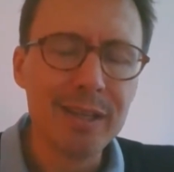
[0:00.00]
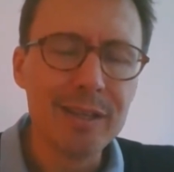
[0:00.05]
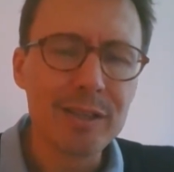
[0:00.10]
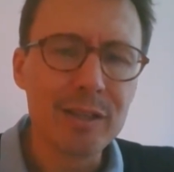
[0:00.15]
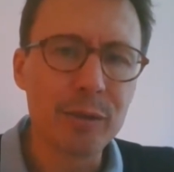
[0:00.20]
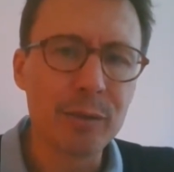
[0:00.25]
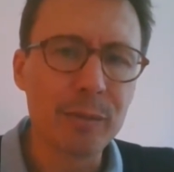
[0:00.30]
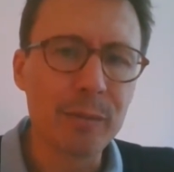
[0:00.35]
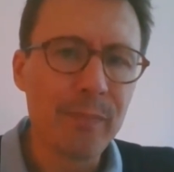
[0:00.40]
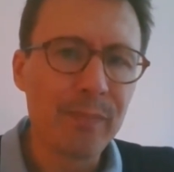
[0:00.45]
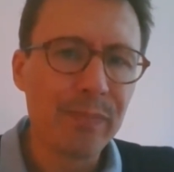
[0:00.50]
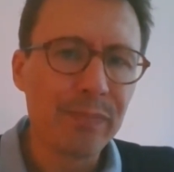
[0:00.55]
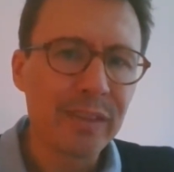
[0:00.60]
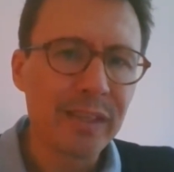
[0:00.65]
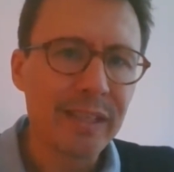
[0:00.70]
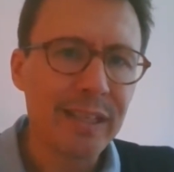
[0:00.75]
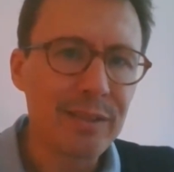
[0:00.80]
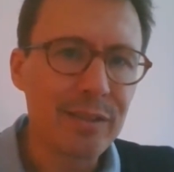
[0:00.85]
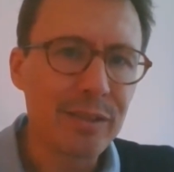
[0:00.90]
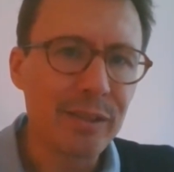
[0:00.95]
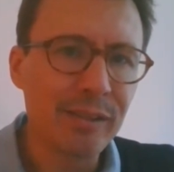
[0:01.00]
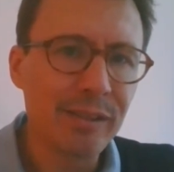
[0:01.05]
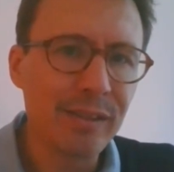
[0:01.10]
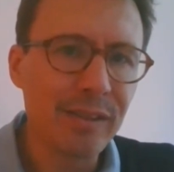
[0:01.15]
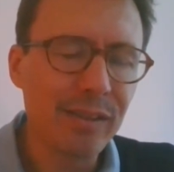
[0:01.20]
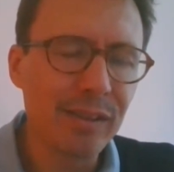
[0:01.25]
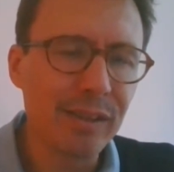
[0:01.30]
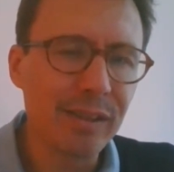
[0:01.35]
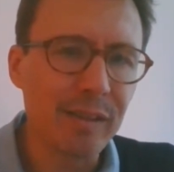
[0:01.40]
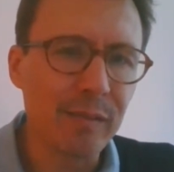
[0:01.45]
So I
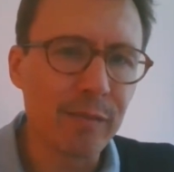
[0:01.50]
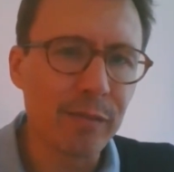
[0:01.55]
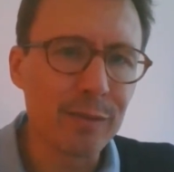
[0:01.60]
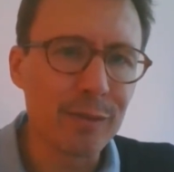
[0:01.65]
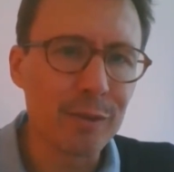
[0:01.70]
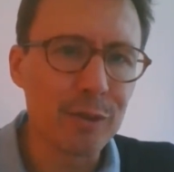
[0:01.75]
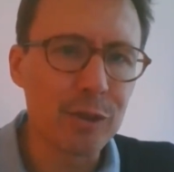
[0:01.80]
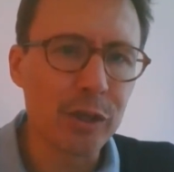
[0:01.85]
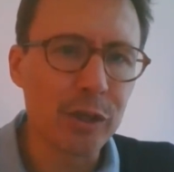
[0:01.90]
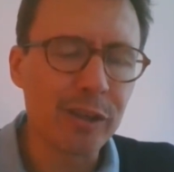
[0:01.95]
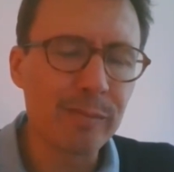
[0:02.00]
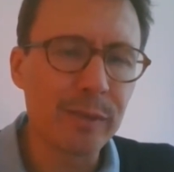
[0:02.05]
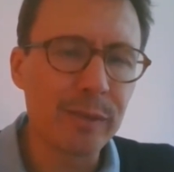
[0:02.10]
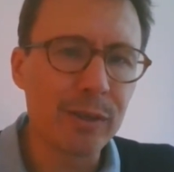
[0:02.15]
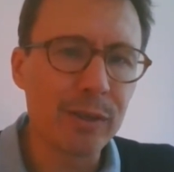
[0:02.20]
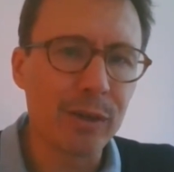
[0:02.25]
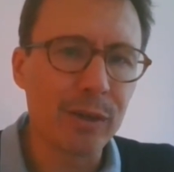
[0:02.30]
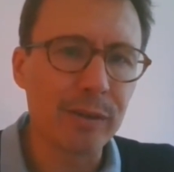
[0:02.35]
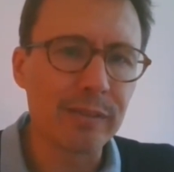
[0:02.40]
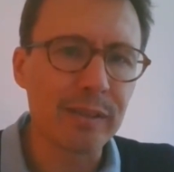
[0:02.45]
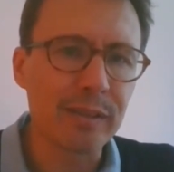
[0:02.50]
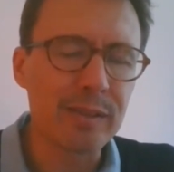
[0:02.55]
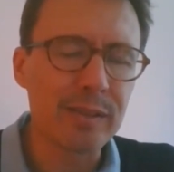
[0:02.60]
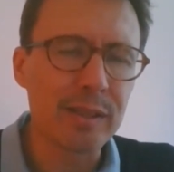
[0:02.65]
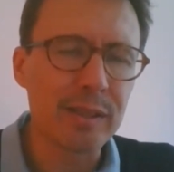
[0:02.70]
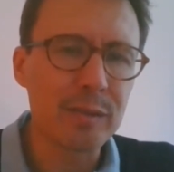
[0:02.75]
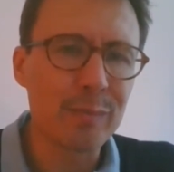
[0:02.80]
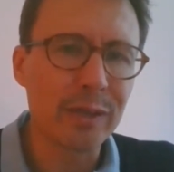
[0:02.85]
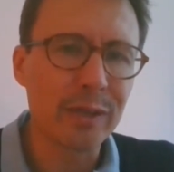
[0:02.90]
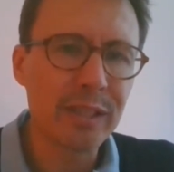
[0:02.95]
certainly think that for the German context,
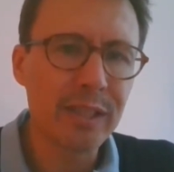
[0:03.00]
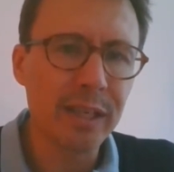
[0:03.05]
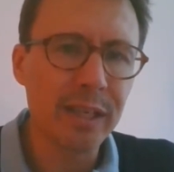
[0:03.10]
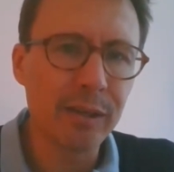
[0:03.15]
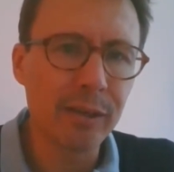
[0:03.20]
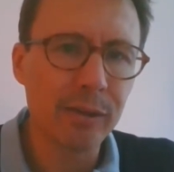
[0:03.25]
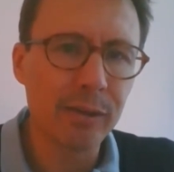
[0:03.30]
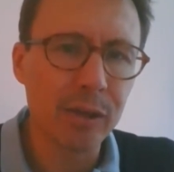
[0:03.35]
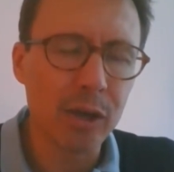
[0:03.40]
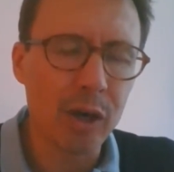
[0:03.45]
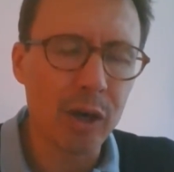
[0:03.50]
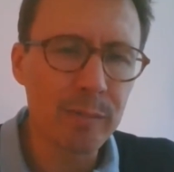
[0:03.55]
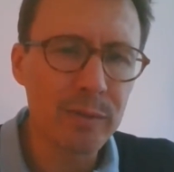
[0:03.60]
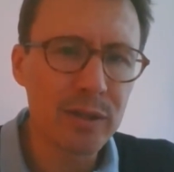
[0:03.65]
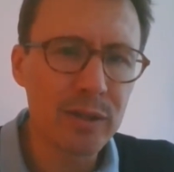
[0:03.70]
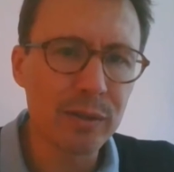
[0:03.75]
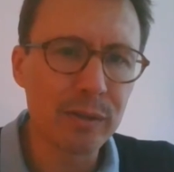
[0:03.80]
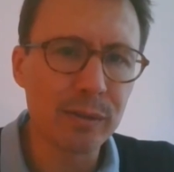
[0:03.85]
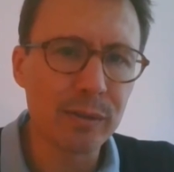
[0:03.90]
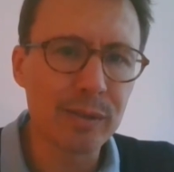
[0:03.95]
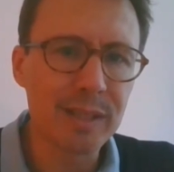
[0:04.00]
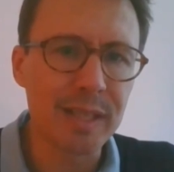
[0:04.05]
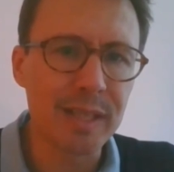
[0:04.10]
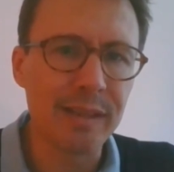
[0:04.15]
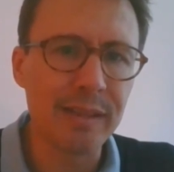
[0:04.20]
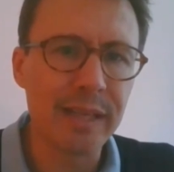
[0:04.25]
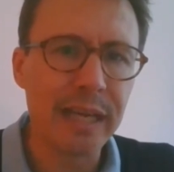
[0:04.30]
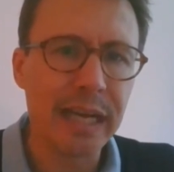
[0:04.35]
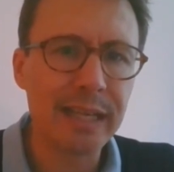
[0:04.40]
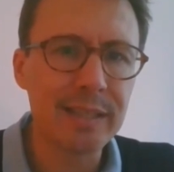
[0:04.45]
there's particular obstacles
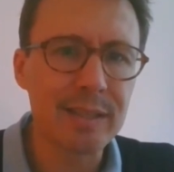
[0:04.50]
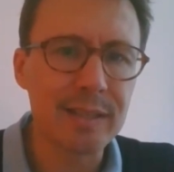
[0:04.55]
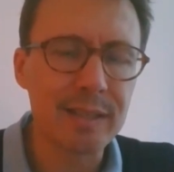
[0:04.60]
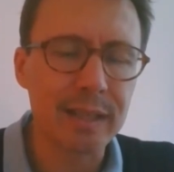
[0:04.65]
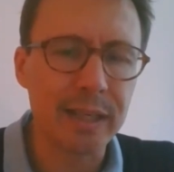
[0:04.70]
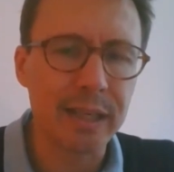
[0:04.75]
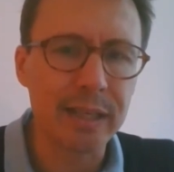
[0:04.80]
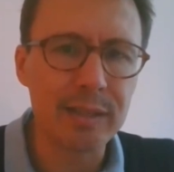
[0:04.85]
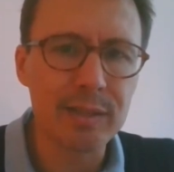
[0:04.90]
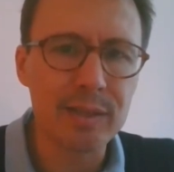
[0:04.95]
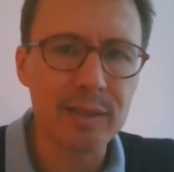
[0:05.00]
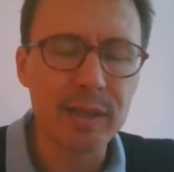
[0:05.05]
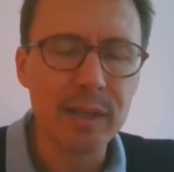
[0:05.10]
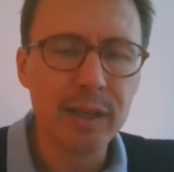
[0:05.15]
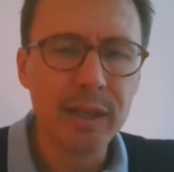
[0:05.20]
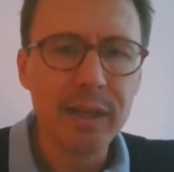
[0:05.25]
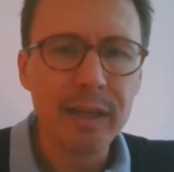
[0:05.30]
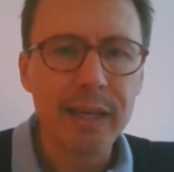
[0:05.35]
in that sense.